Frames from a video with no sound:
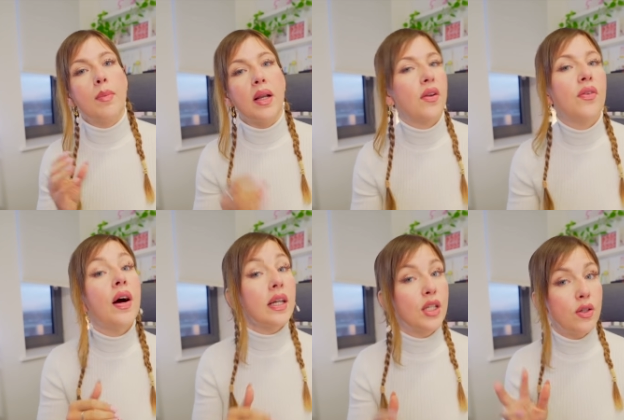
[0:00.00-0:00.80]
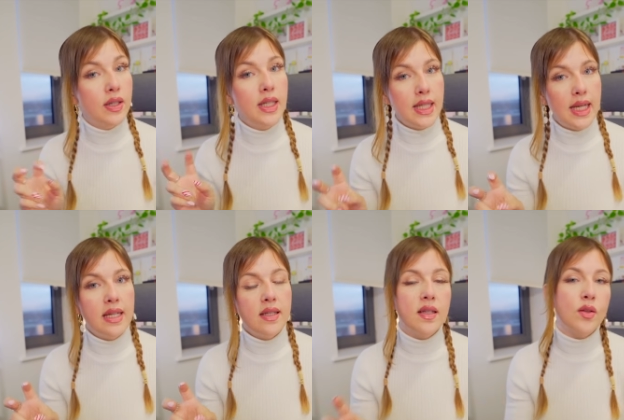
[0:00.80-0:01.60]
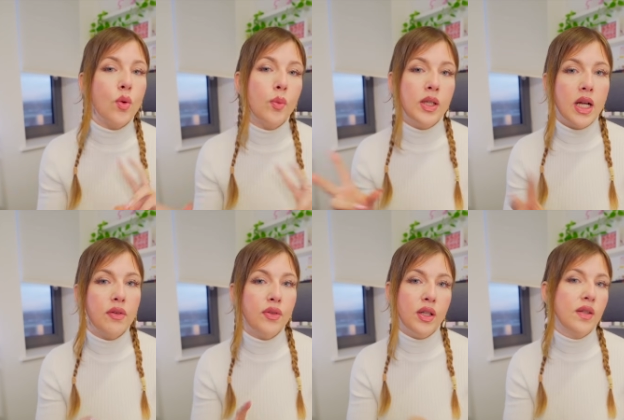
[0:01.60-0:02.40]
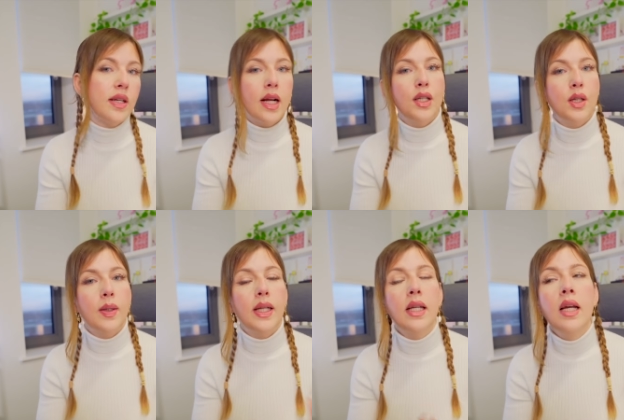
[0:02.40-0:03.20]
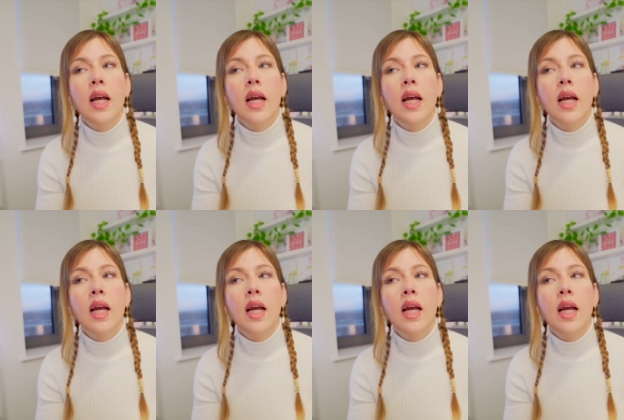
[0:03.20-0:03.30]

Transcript: manufacturing days that's what we'd have to start doing